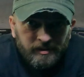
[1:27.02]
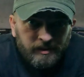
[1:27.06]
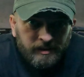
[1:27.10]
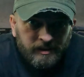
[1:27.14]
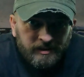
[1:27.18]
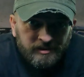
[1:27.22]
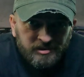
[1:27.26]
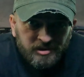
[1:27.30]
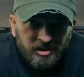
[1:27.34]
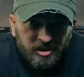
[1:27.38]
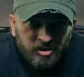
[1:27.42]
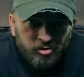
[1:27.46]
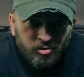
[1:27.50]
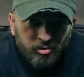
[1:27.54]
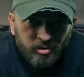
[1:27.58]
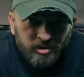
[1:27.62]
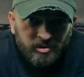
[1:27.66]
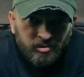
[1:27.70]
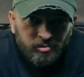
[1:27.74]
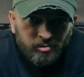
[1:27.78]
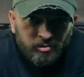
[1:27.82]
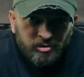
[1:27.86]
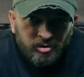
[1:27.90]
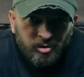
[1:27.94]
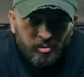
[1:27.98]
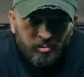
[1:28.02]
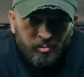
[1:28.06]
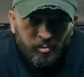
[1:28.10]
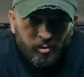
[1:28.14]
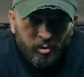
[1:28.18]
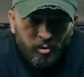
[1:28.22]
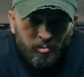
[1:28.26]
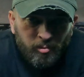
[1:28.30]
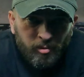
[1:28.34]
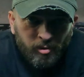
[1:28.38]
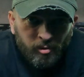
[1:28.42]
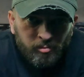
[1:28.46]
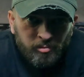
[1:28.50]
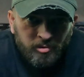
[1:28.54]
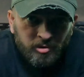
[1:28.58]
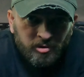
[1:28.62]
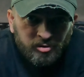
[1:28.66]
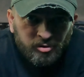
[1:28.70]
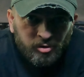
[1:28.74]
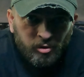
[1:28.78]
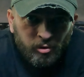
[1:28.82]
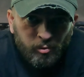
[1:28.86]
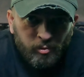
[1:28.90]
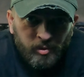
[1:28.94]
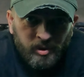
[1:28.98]
Let's actually do some proper work,
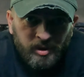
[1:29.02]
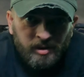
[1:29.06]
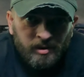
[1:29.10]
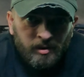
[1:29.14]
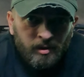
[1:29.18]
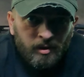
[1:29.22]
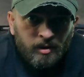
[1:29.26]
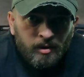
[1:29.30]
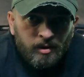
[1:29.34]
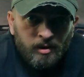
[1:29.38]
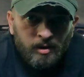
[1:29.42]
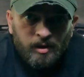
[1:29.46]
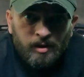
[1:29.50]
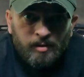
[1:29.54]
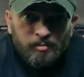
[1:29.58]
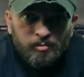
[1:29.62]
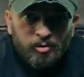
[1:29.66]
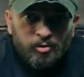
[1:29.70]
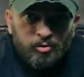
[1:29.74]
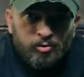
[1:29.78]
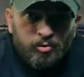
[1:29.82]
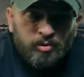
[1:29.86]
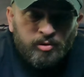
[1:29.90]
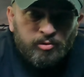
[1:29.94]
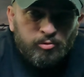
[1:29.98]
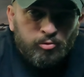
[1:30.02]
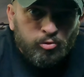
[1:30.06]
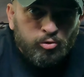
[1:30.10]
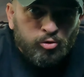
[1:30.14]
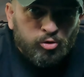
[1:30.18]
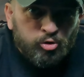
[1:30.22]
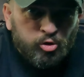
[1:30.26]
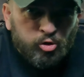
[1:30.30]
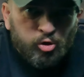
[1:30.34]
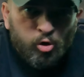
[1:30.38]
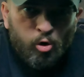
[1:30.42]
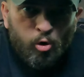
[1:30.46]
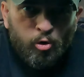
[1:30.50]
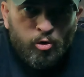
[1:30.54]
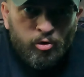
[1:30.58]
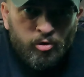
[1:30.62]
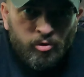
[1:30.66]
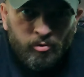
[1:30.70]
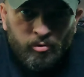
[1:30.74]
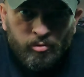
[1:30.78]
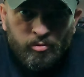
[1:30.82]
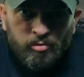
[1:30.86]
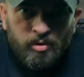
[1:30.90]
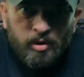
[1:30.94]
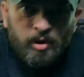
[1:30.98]
shall we? I'm not going to show
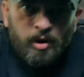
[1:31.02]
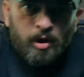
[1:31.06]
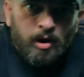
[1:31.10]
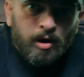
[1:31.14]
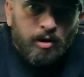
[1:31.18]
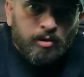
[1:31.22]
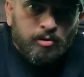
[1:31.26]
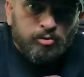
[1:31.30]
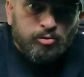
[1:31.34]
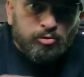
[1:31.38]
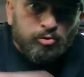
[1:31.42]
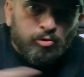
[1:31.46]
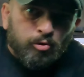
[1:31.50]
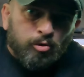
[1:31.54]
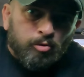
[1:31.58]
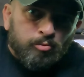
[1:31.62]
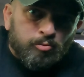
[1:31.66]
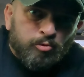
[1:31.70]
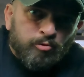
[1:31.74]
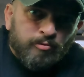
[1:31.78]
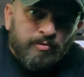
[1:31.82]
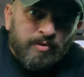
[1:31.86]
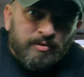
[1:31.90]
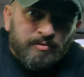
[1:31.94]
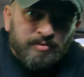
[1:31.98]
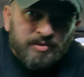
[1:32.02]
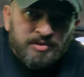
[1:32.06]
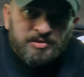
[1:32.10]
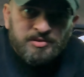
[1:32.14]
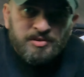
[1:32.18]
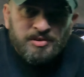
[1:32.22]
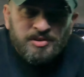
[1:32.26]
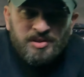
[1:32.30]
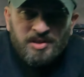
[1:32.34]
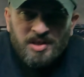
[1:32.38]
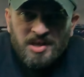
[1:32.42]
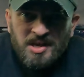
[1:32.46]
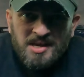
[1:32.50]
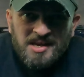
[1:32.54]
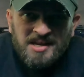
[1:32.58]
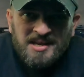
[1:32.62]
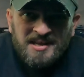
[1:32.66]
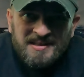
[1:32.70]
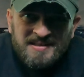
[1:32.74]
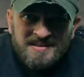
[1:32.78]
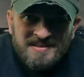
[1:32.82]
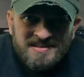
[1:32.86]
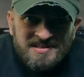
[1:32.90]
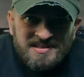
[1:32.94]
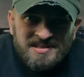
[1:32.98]
you how to remove everything
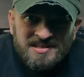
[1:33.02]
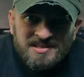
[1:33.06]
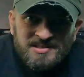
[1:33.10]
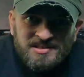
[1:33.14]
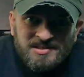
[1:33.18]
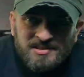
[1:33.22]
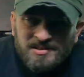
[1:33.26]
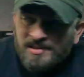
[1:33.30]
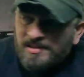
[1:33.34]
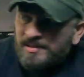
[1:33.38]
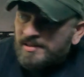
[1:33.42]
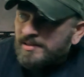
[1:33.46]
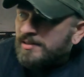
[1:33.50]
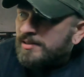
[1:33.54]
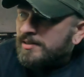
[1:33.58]
in this,